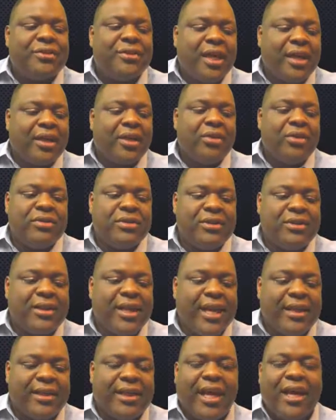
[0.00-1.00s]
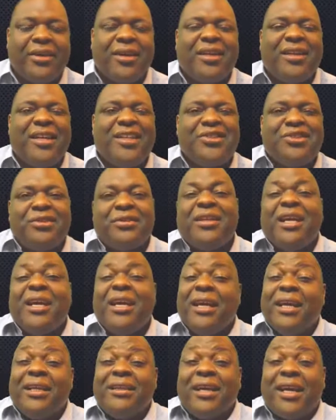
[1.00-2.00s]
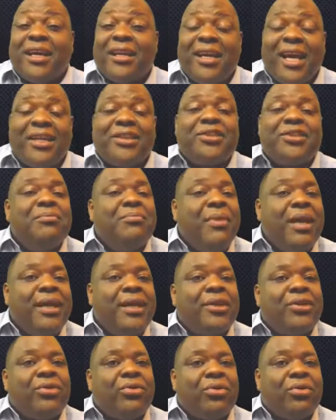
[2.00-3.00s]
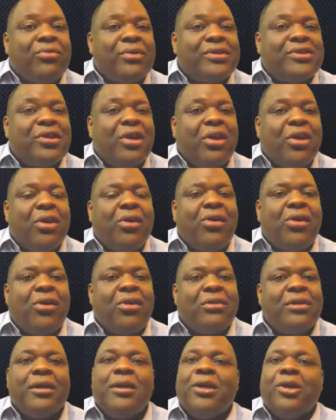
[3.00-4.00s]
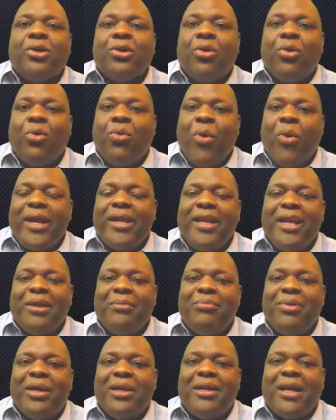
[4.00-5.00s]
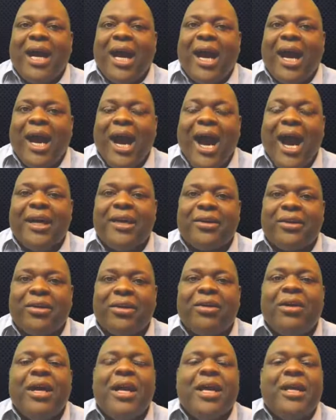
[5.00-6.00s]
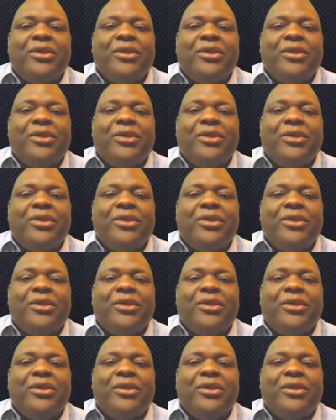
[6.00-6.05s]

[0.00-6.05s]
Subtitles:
that go into that calculation that can actually make your return quite a bit higher.